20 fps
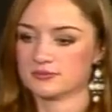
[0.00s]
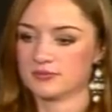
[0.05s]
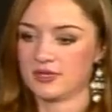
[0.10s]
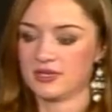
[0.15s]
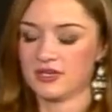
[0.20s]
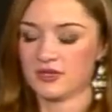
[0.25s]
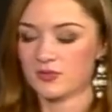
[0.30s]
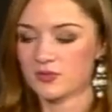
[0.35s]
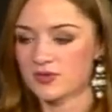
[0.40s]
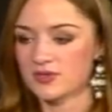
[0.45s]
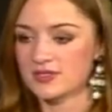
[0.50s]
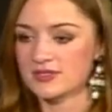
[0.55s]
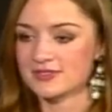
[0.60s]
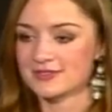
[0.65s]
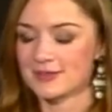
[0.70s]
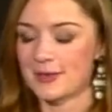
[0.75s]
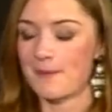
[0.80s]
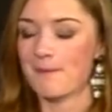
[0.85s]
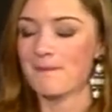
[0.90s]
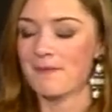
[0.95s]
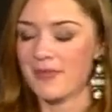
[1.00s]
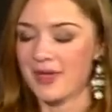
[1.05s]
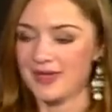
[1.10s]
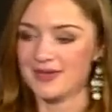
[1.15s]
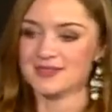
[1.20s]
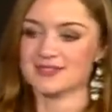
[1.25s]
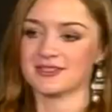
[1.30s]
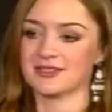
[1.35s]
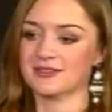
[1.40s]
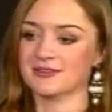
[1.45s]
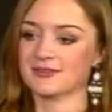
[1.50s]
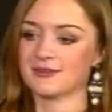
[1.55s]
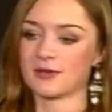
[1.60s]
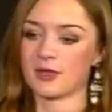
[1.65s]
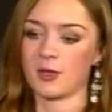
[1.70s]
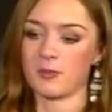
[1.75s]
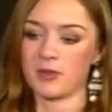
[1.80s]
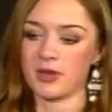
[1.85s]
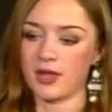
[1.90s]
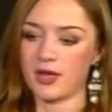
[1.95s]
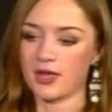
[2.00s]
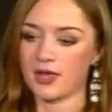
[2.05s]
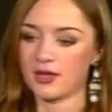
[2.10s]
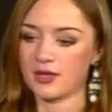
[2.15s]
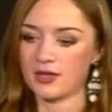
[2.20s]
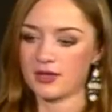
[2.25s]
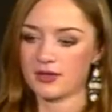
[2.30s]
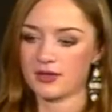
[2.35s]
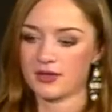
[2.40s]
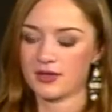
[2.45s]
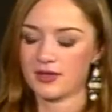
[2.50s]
and it was amazing. I mean, I